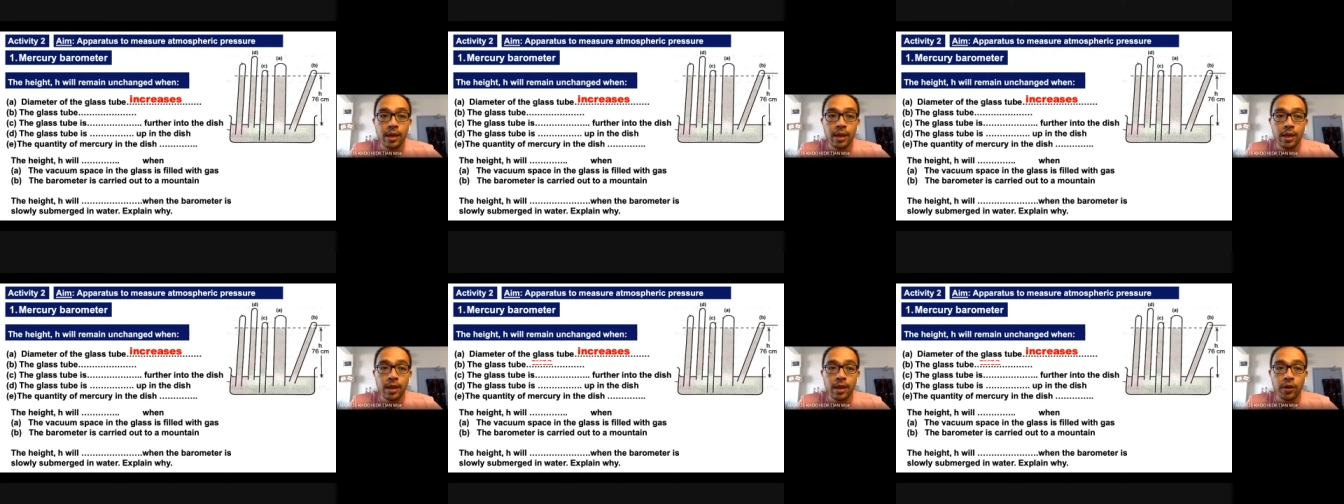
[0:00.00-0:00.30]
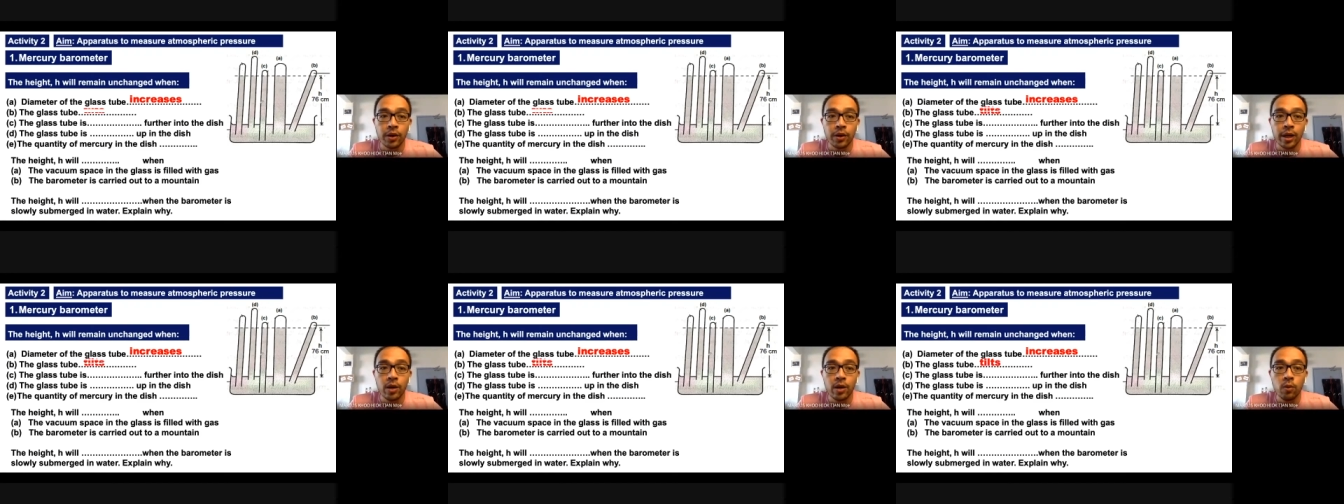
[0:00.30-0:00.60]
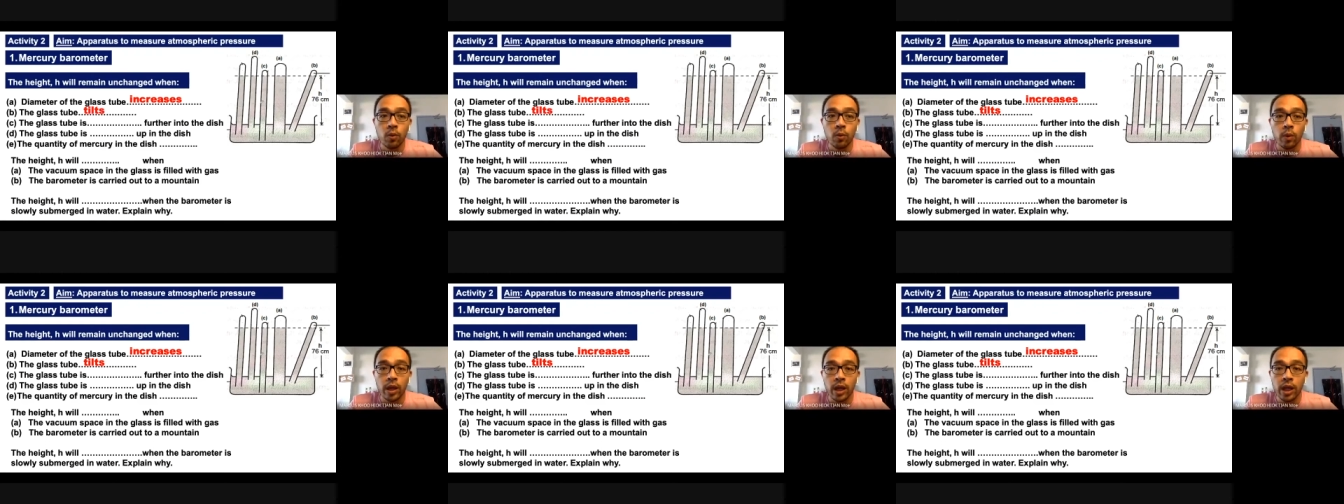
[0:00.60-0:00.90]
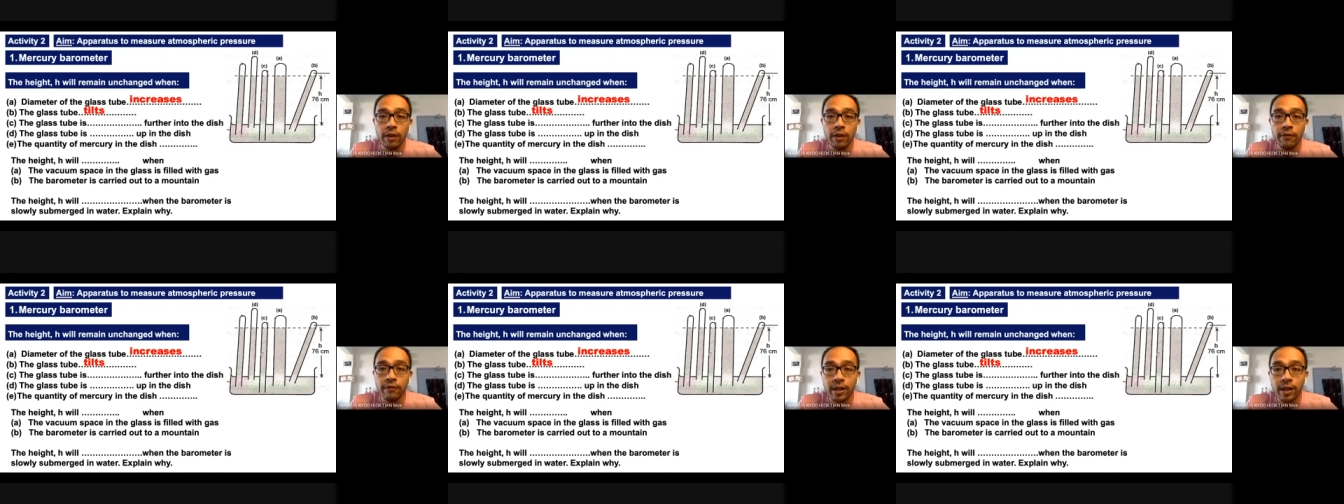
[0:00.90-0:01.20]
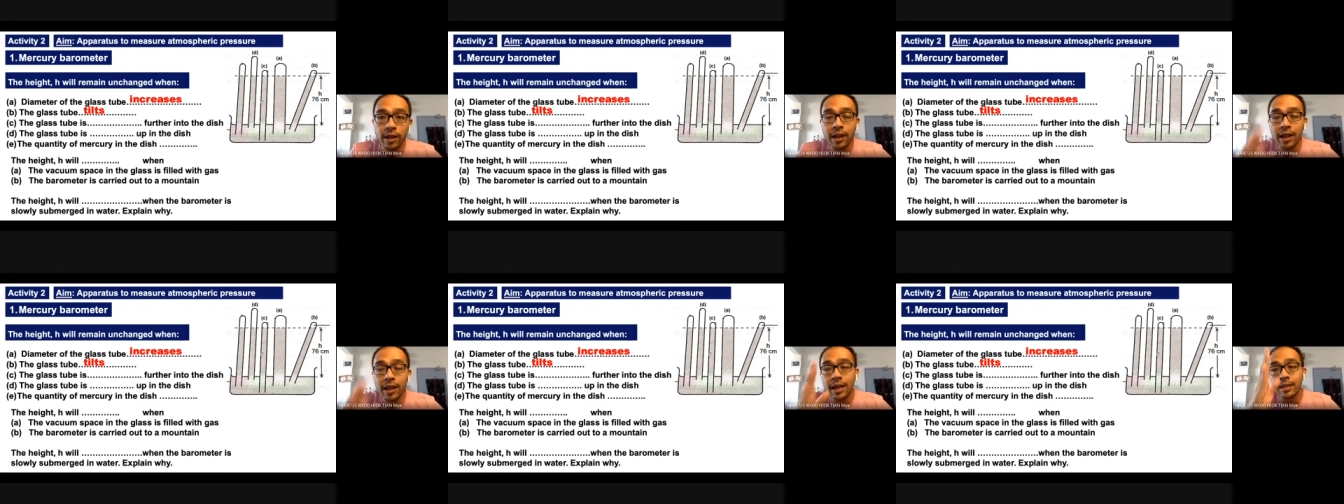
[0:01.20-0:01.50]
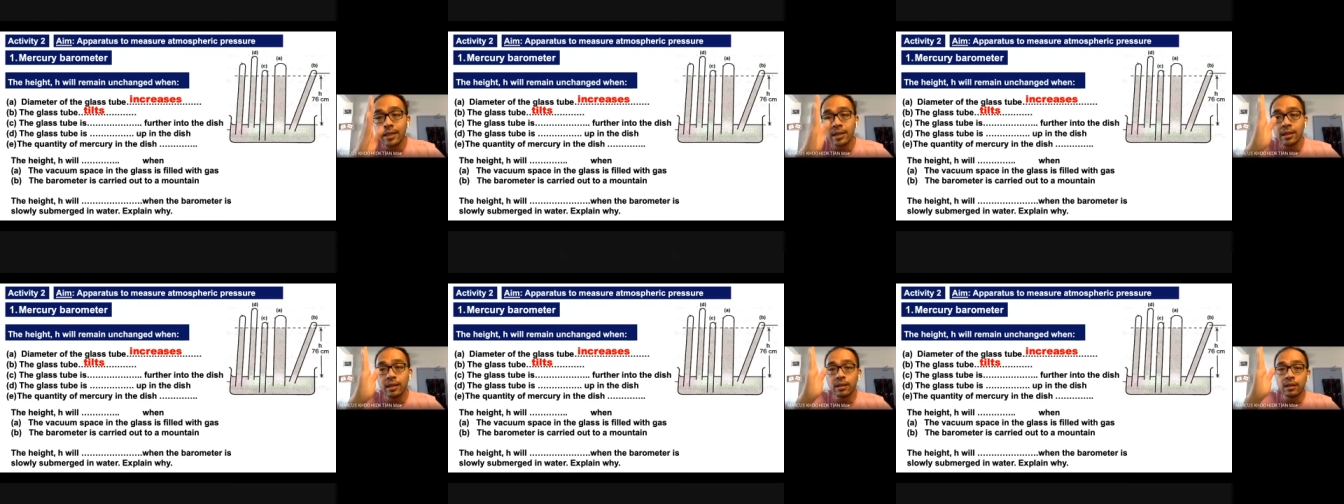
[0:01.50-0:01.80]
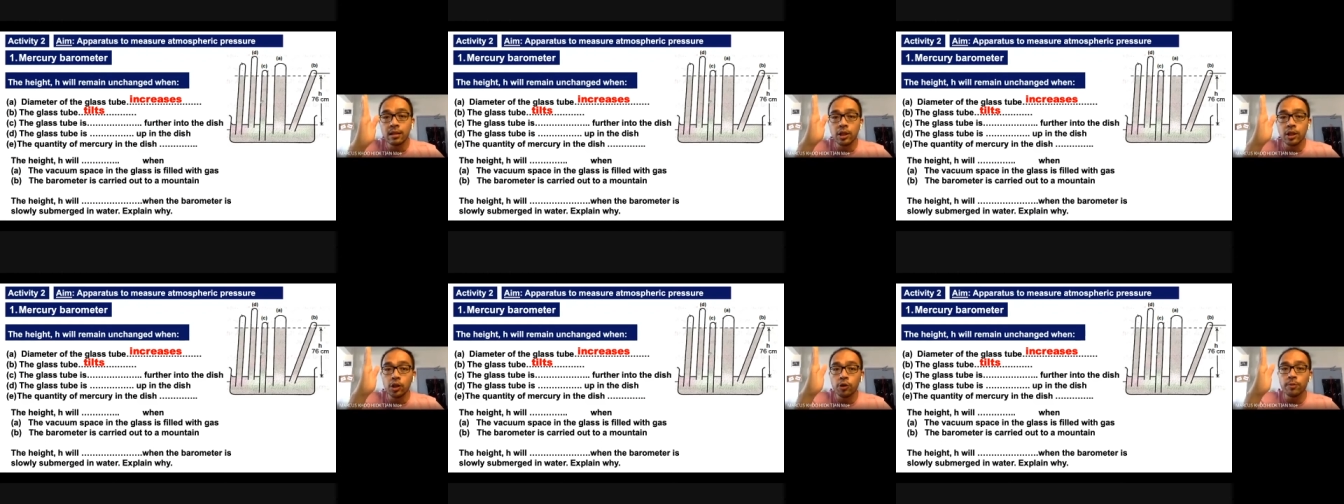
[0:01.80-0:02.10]
Okay, if the glass
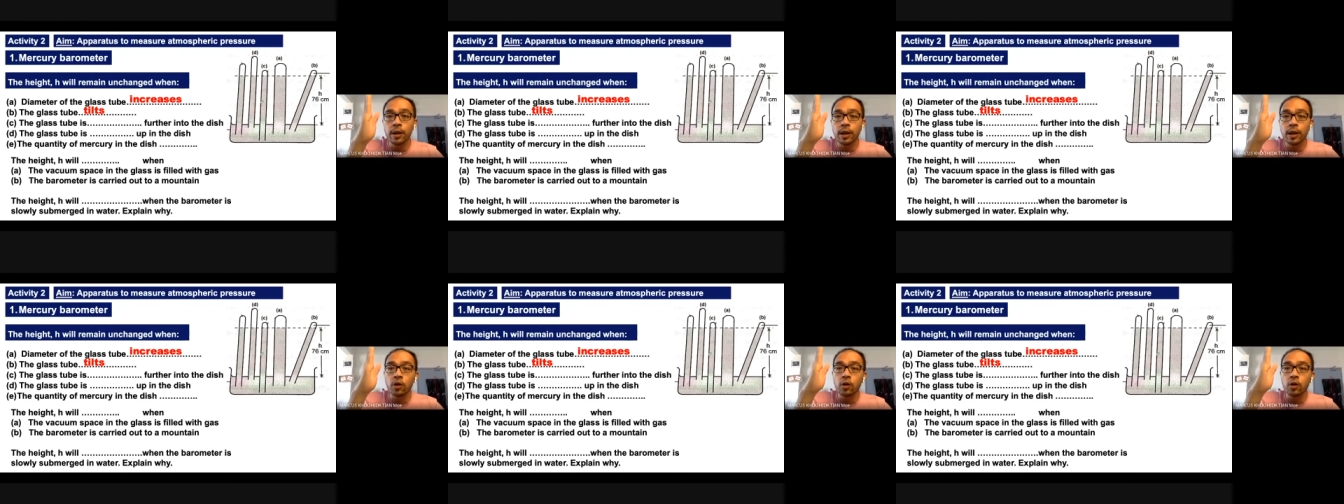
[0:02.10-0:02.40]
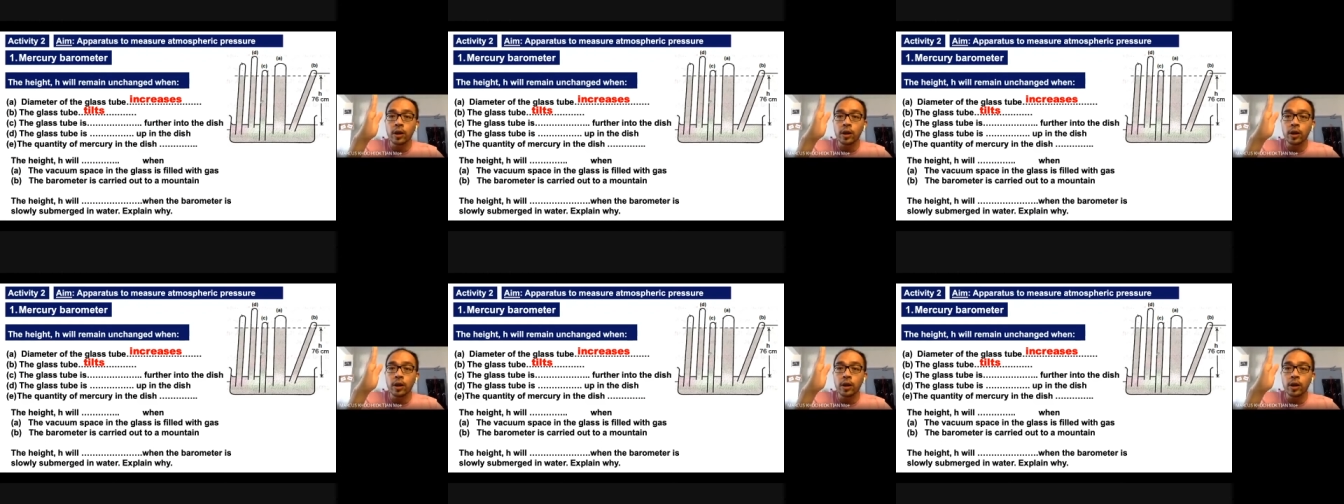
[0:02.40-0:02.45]
tube kau